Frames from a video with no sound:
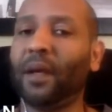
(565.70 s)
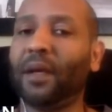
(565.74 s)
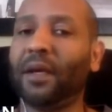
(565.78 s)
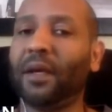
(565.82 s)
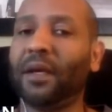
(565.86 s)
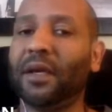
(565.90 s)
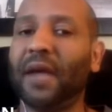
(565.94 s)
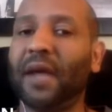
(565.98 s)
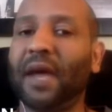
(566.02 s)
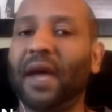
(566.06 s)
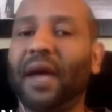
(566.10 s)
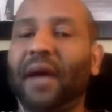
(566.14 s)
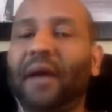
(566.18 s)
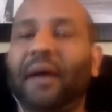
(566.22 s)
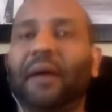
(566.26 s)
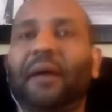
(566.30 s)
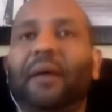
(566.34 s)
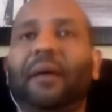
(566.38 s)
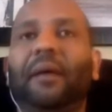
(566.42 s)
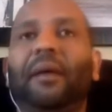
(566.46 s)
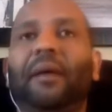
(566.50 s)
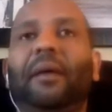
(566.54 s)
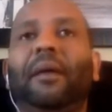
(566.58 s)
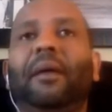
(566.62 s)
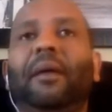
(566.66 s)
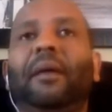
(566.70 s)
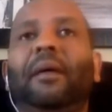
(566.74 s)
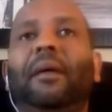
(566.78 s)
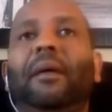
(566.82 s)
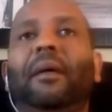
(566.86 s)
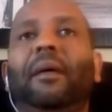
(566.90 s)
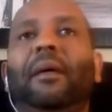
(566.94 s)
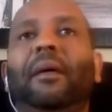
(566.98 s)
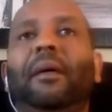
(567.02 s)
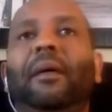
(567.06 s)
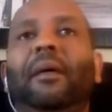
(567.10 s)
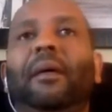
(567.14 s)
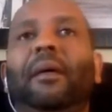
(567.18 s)
Yet,
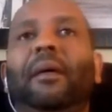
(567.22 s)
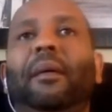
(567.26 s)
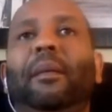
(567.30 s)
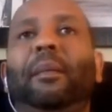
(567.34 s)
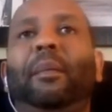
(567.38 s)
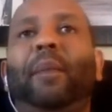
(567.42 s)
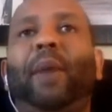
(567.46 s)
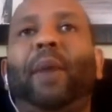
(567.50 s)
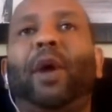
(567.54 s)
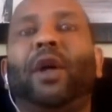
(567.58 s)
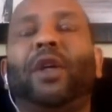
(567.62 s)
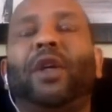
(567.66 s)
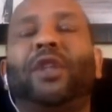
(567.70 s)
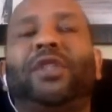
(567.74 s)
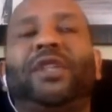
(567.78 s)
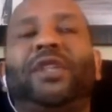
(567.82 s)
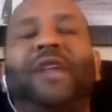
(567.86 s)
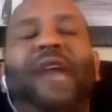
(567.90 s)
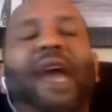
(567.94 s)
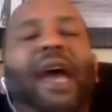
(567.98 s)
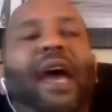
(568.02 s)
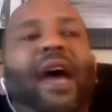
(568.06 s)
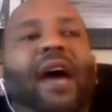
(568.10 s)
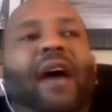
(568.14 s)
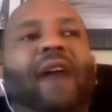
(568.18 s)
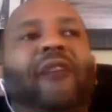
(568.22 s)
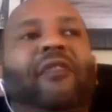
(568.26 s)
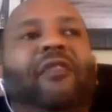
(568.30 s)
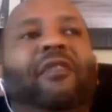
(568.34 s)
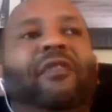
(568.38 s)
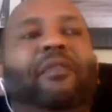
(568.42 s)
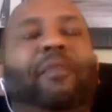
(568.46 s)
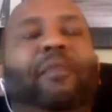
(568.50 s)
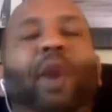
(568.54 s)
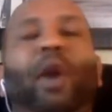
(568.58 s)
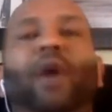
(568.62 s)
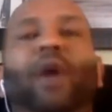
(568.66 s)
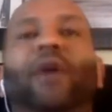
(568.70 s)
park staff,
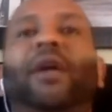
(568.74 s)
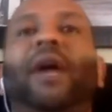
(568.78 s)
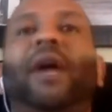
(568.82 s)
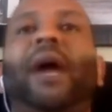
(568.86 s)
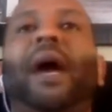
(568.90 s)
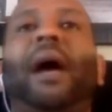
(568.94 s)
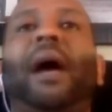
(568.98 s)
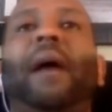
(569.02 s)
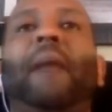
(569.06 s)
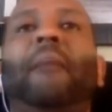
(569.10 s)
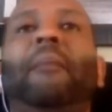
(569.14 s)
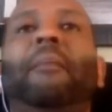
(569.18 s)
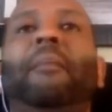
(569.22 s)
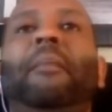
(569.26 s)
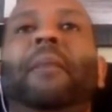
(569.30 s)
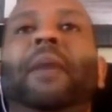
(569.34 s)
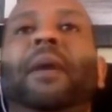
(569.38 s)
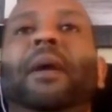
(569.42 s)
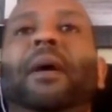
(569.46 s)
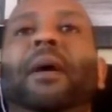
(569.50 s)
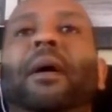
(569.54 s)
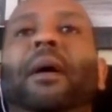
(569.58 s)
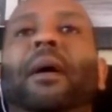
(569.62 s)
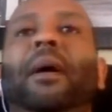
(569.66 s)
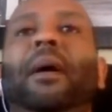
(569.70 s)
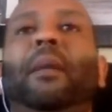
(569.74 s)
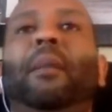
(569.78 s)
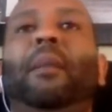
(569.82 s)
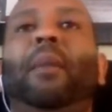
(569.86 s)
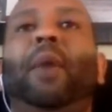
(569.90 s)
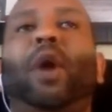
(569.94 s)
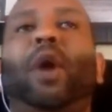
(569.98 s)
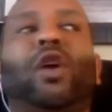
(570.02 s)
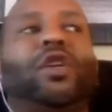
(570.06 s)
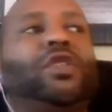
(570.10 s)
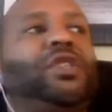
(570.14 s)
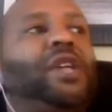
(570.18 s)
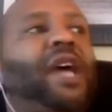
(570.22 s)
part time
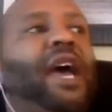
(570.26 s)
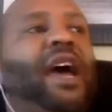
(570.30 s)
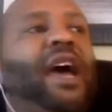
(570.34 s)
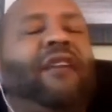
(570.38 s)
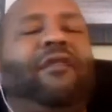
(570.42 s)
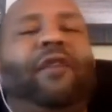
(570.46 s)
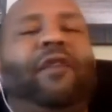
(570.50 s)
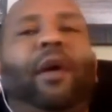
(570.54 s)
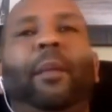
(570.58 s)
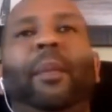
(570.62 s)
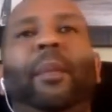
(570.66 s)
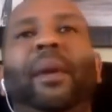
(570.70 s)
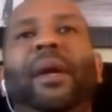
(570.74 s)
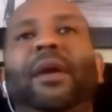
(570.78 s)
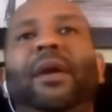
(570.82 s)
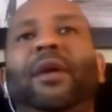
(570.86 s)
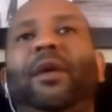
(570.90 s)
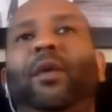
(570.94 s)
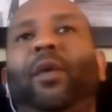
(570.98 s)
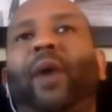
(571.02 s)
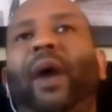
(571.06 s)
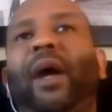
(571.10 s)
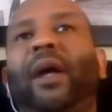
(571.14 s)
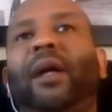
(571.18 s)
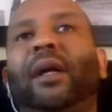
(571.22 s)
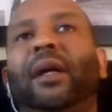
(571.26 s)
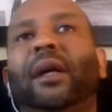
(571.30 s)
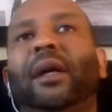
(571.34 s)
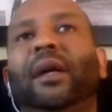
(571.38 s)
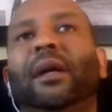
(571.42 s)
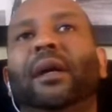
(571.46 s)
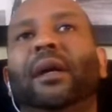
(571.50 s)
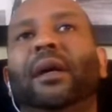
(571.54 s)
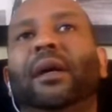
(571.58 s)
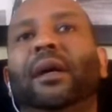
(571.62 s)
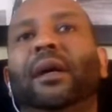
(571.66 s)
park staff, are being directed